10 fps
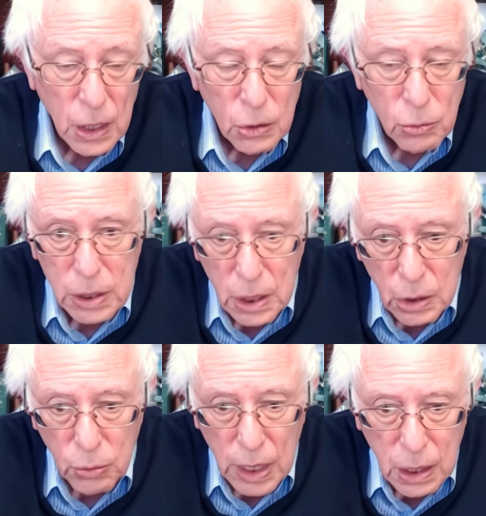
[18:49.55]
Well, you know
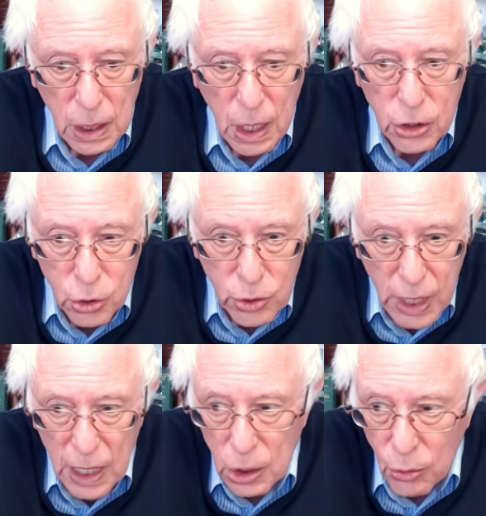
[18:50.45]
what? You
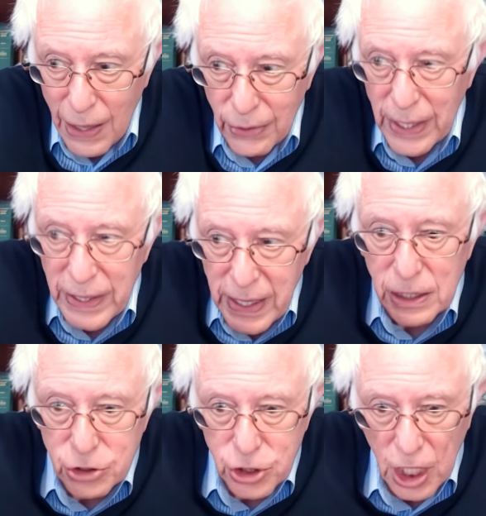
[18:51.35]
can't go out and get a
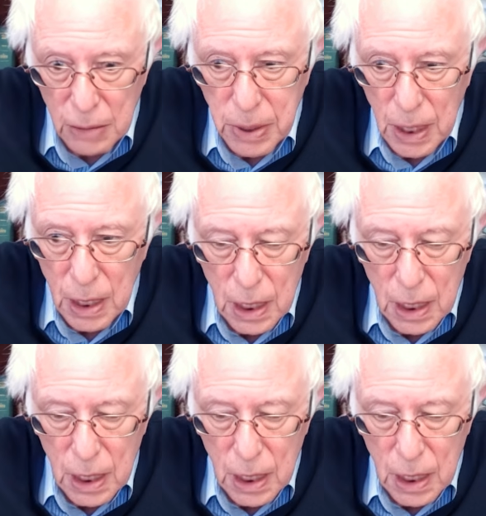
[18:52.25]
job